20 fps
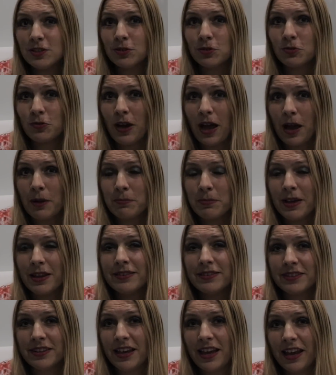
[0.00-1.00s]
subscribe
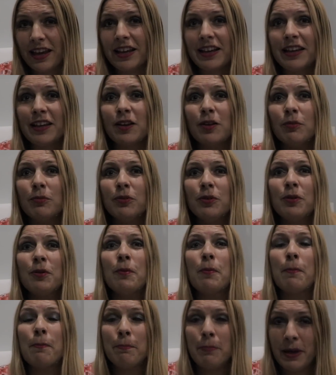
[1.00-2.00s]
yet, and click on the
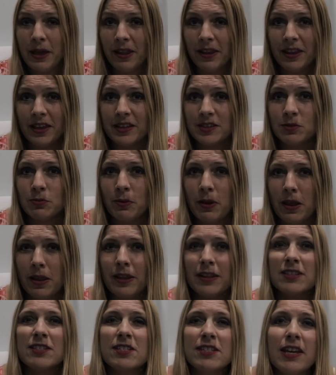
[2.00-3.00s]
bell as well,
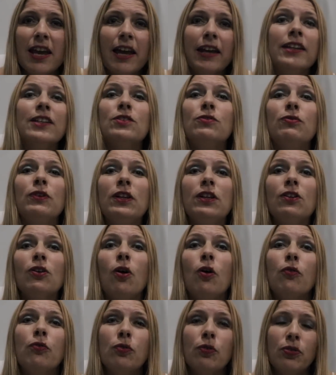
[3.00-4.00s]
and share this
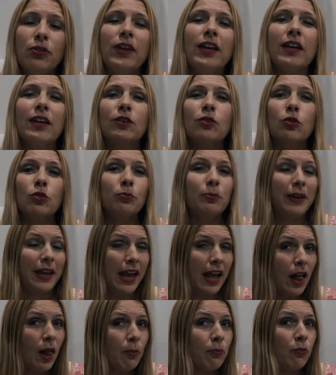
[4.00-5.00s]
video if you think it could be
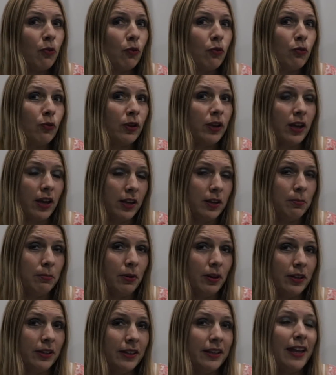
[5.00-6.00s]
helpful for
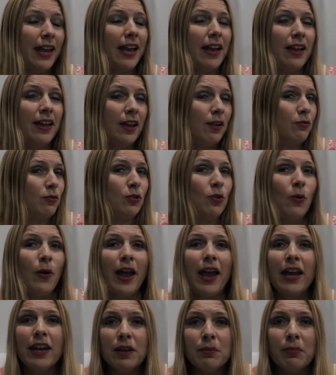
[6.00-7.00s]
anybody. If you know
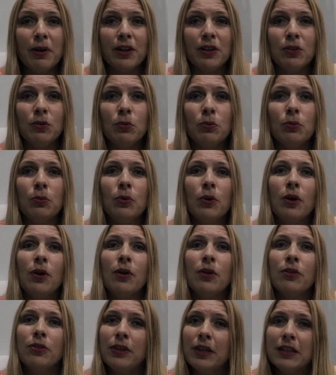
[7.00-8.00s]
anybody who
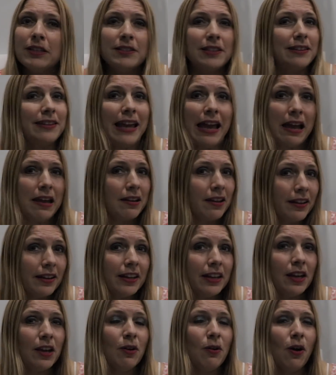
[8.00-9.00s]
thinks that they are not a
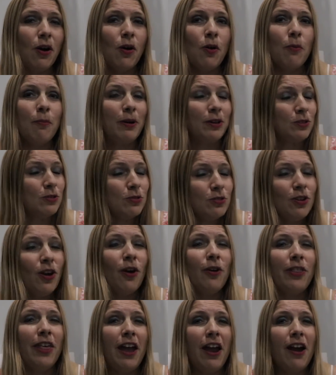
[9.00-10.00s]
hero, but you
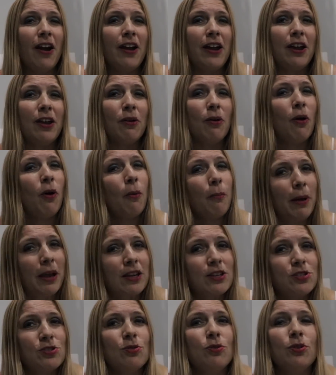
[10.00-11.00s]
know they are a hero, make
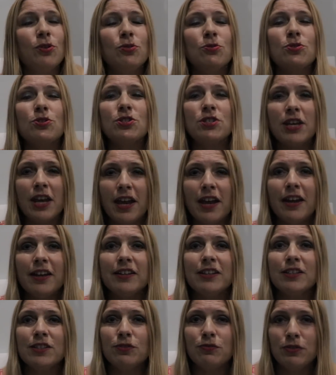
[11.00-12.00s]
sure you share
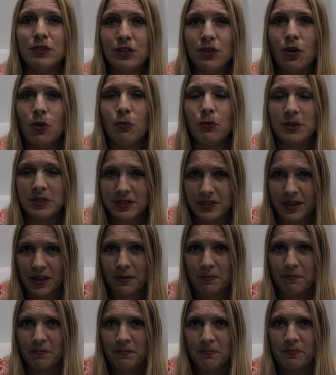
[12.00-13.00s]
this video with
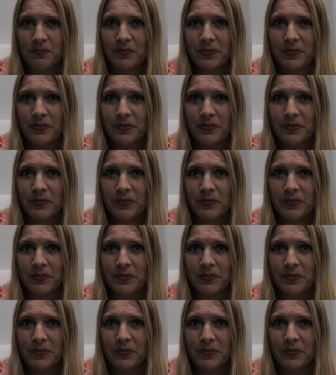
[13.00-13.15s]
them.